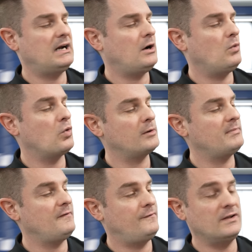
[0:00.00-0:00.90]

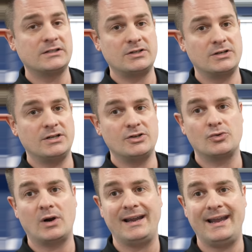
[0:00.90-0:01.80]
warm filtered
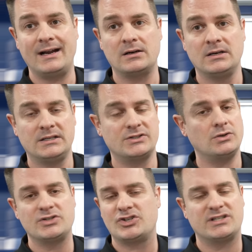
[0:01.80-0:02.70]
dry air.
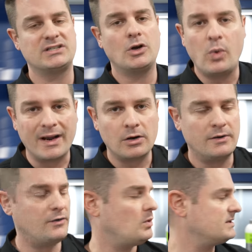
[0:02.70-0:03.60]
So it's just quicker
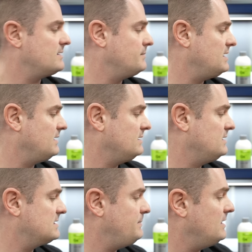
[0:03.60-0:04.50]
if you want something
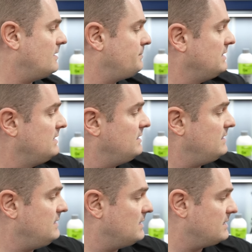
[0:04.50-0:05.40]
to speed up
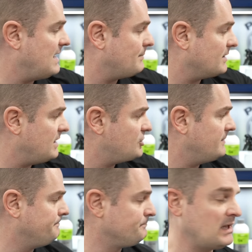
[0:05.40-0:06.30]
the
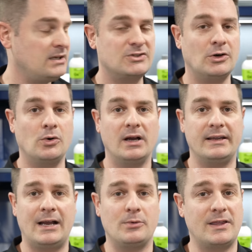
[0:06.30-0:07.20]
application. So
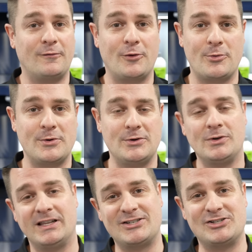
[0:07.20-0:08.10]
without further
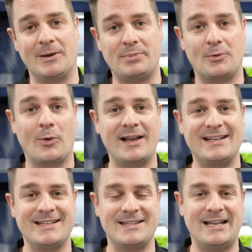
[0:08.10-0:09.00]
ado, let's jump right
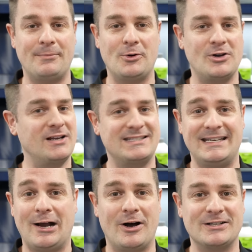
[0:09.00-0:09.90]
into the demo. You're going to
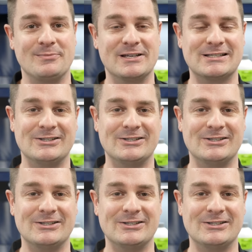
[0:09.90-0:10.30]
see how awesome this